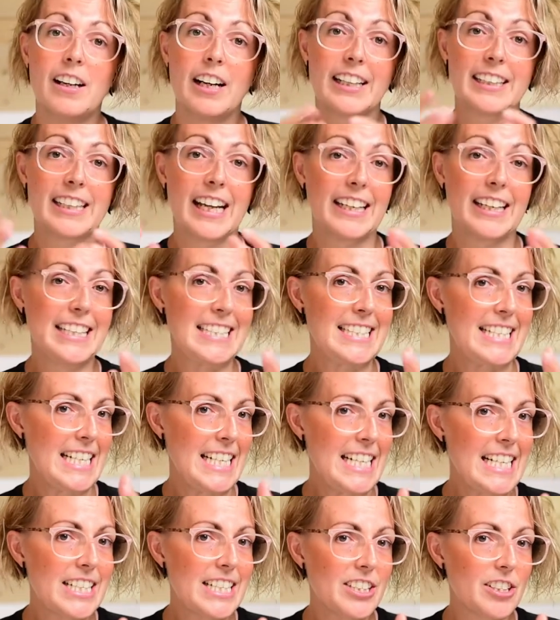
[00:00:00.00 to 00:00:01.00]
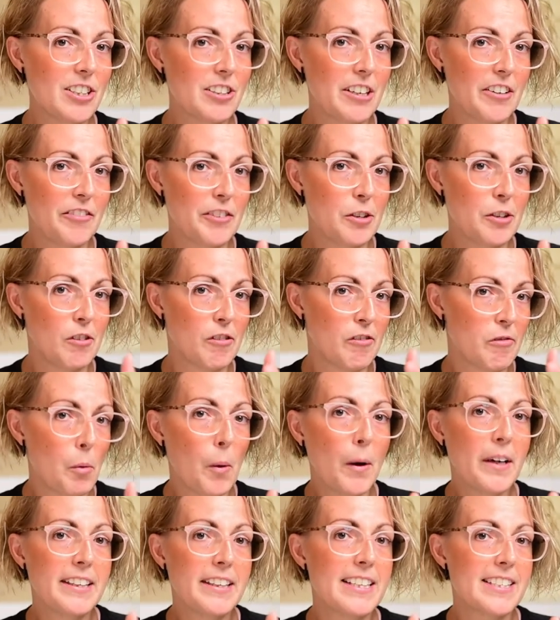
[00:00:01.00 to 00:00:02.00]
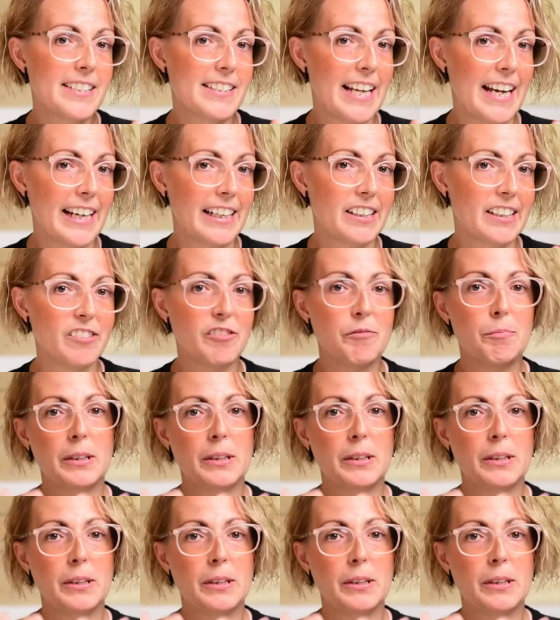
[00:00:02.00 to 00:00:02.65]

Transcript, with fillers: Again, it's easier if you avoid this negative,